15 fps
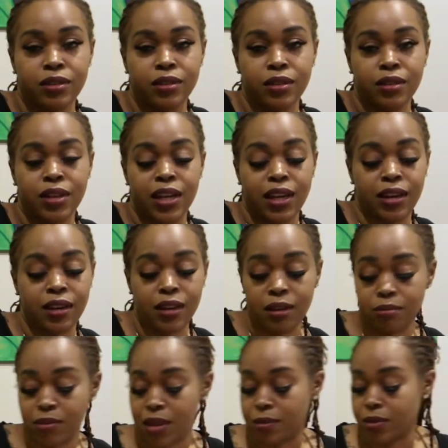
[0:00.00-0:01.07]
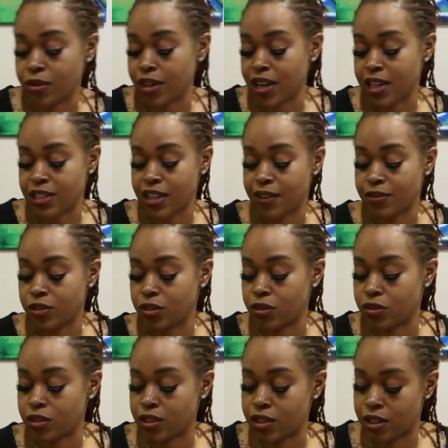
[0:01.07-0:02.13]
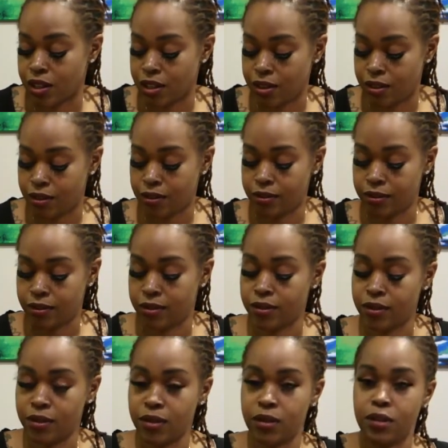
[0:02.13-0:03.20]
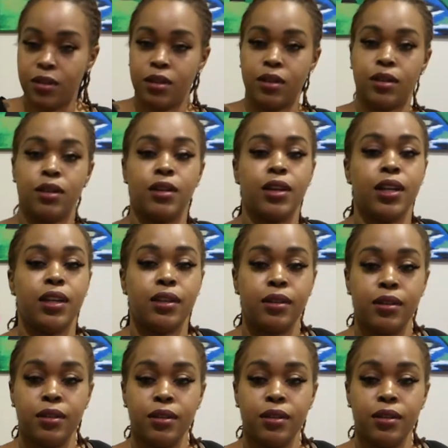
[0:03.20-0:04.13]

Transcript: Okay? Maybe you guys have children together. Right?